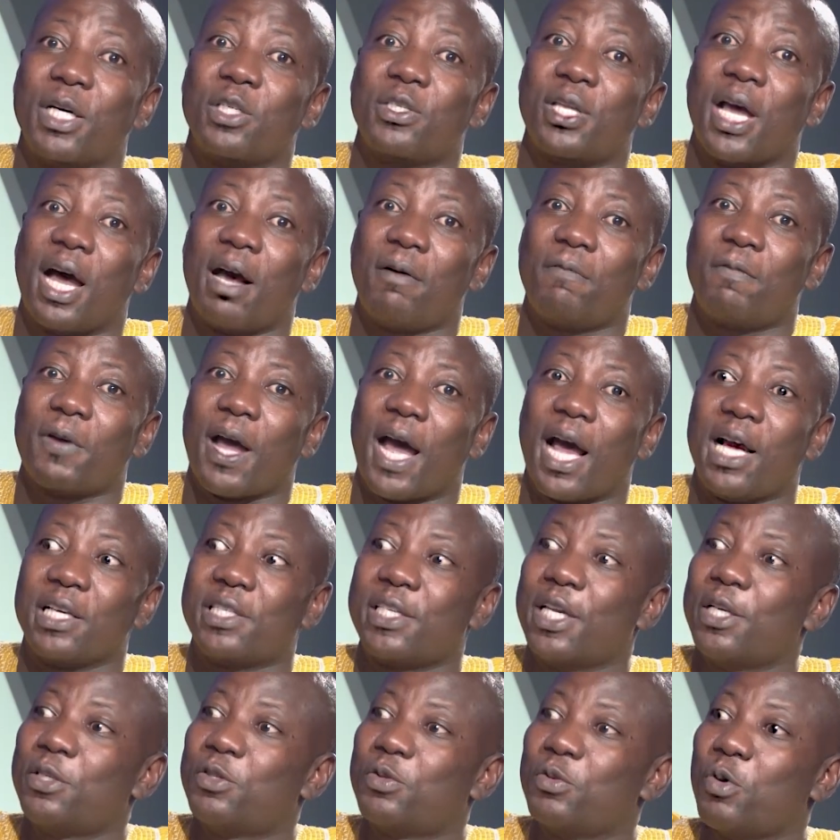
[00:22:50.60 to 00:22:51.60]
have
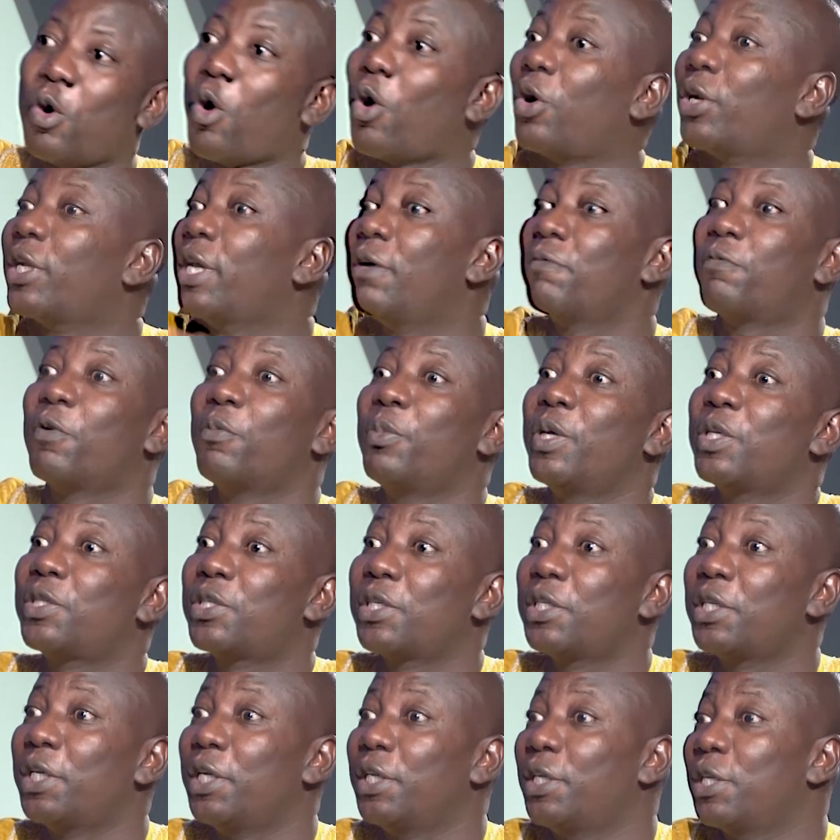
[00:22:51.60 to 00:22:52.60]
access to all the
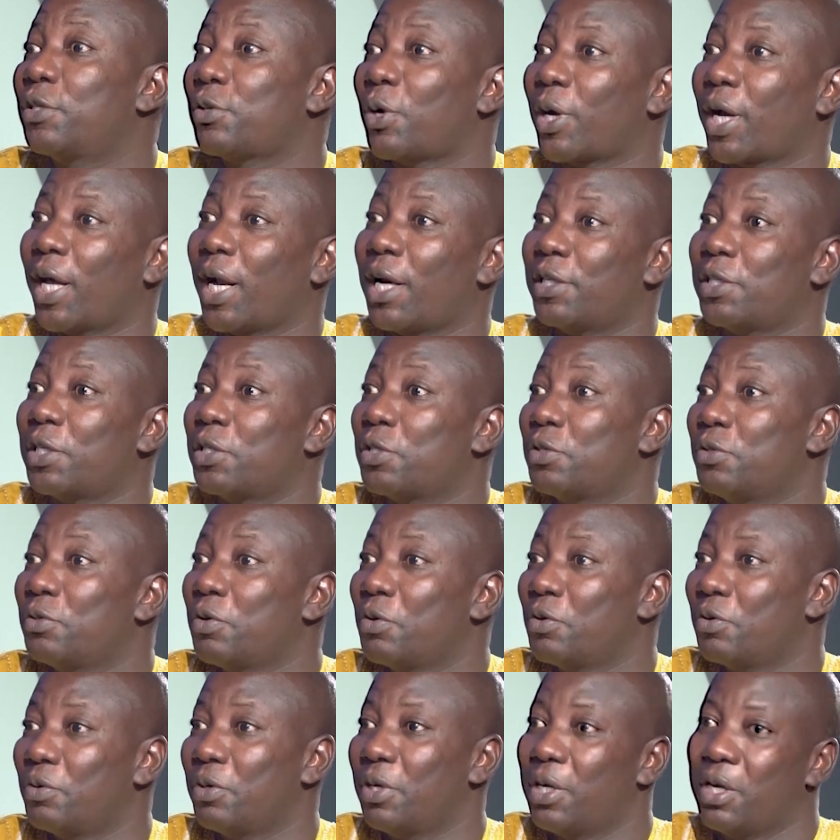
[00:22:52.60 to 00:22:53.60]
information in this organization?
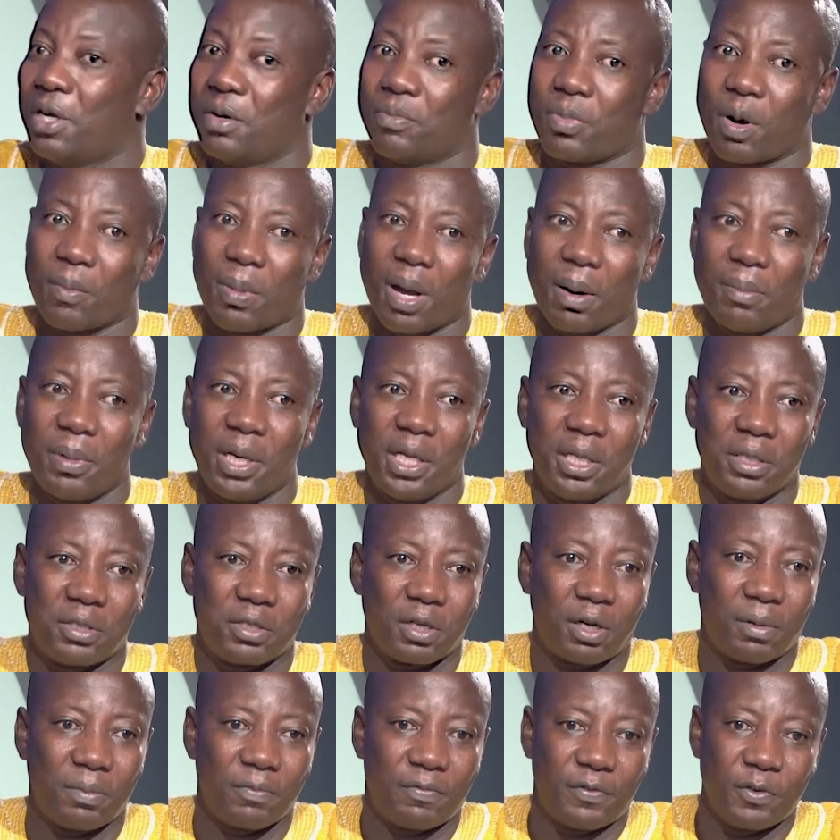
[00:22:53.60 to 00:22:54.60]
No. Probably
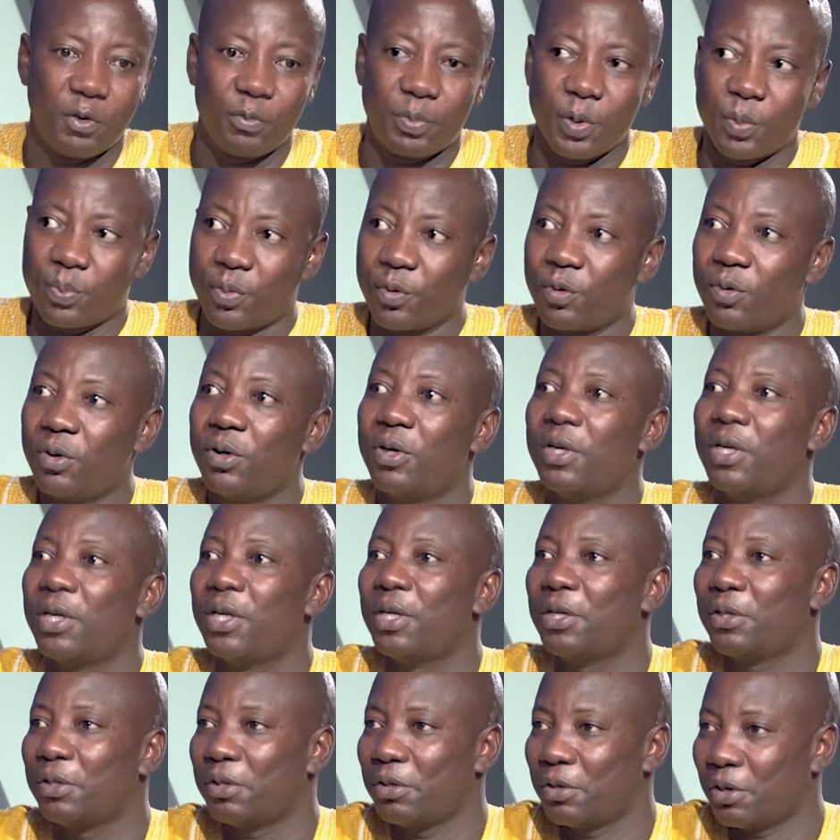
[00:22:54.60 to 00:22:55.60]
some few people,
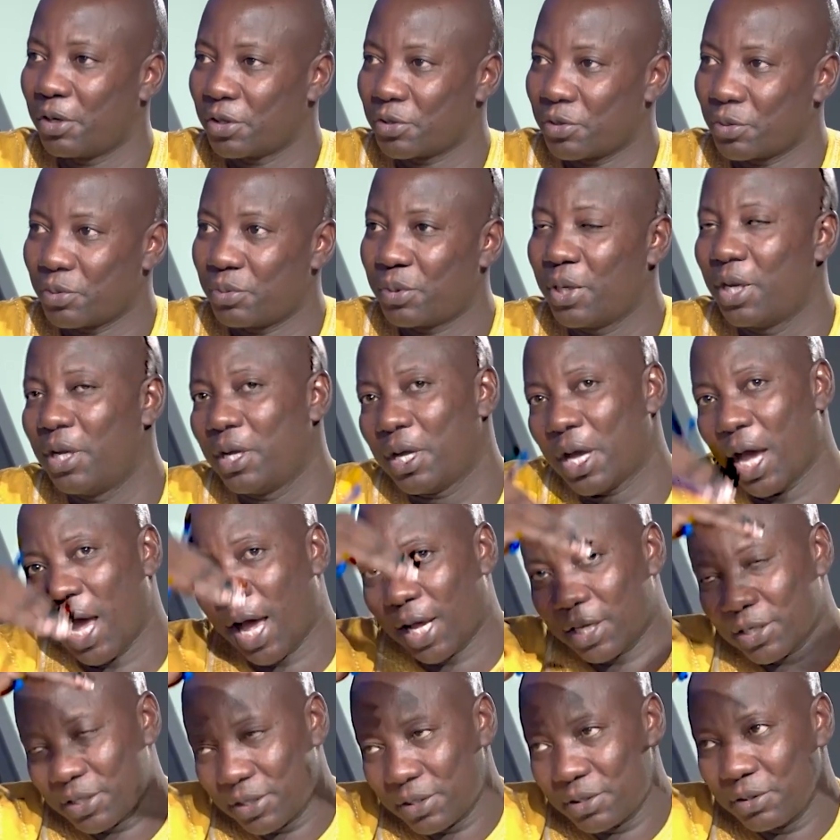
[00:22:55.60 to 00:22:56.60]
should,
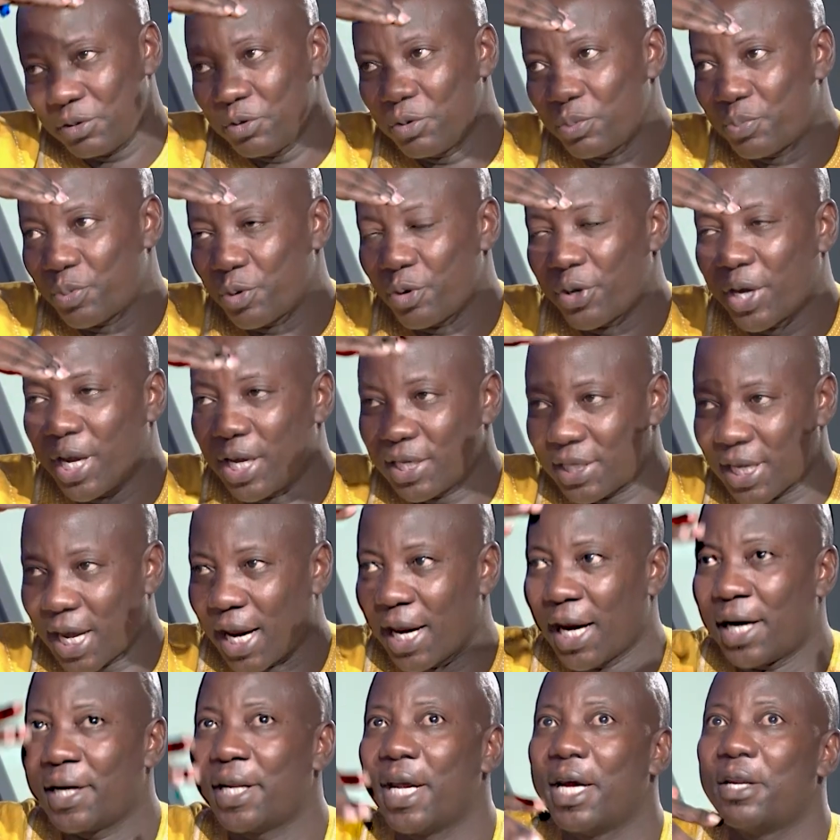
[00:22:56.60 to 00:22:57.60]
as you progress
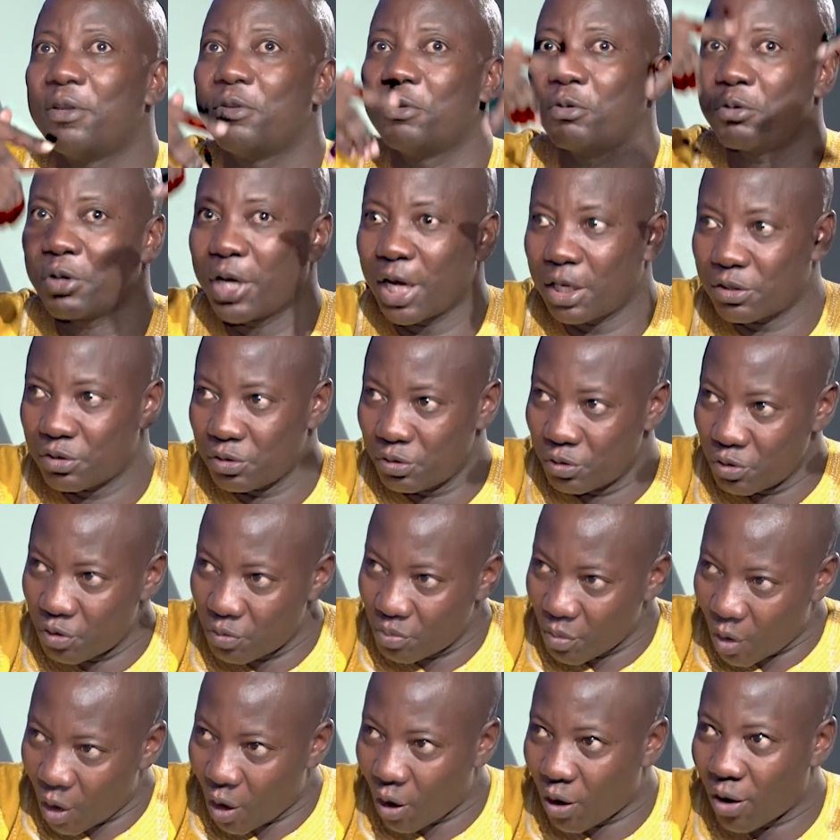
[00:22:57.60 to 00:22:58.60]
higher, then you get to know
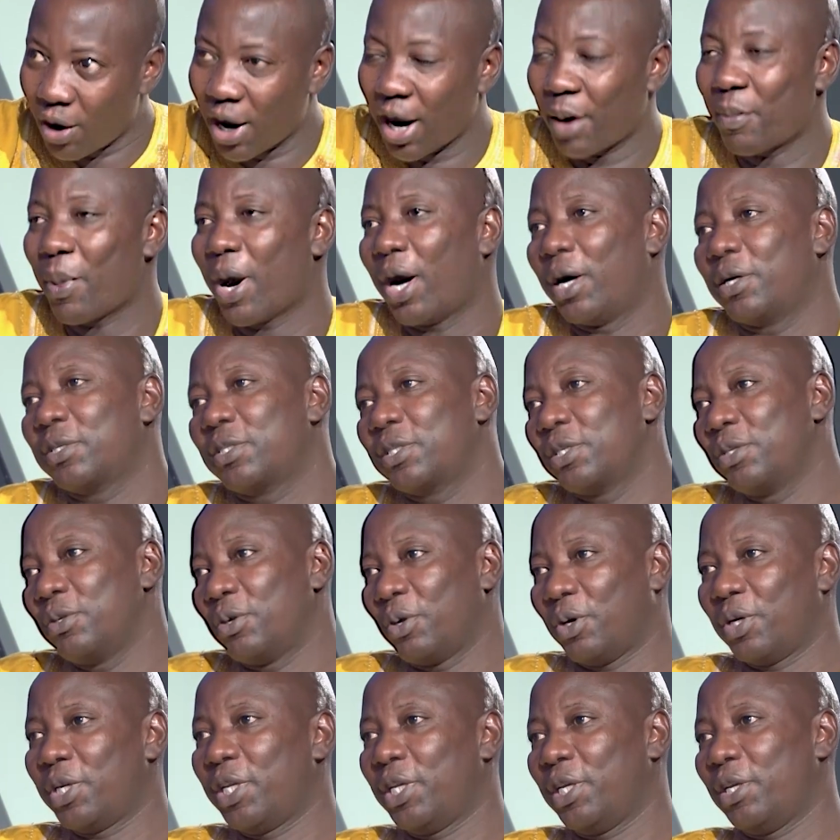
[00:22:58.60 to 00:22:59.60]
more about,
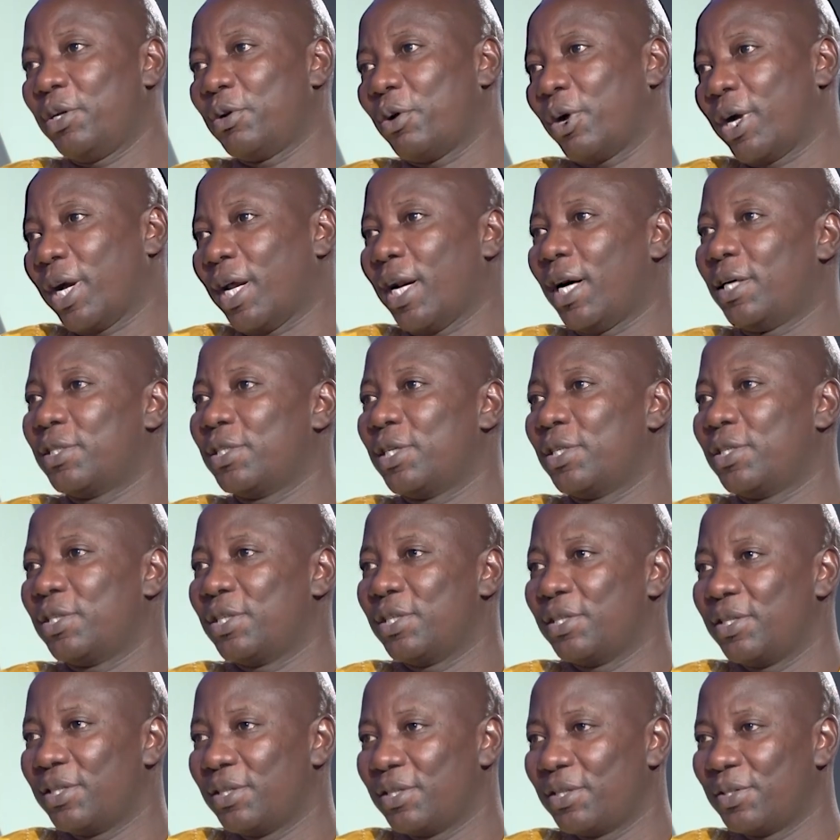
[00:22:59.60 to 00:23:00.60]
the
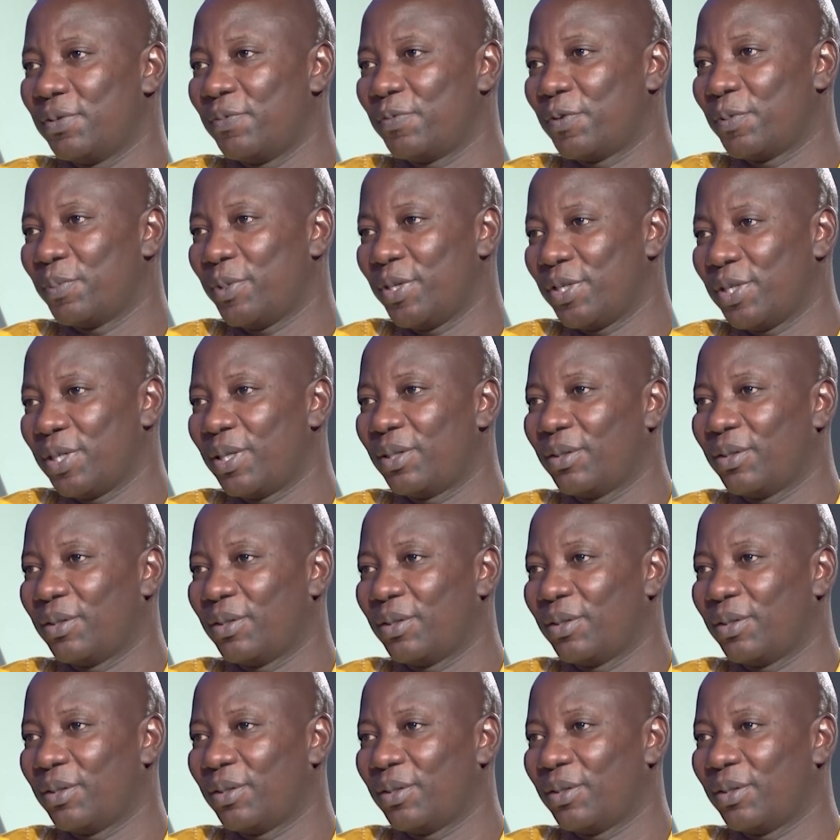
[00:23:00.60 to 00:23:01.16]
organization information.